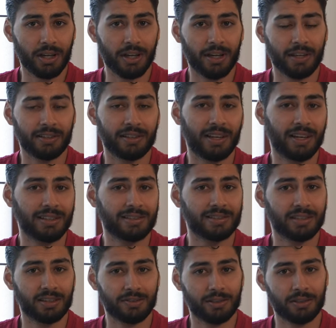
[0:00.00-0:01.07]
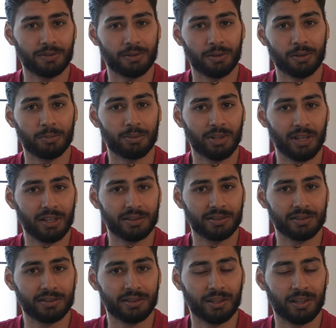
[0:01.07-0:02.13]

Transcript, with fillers: and N74 Plus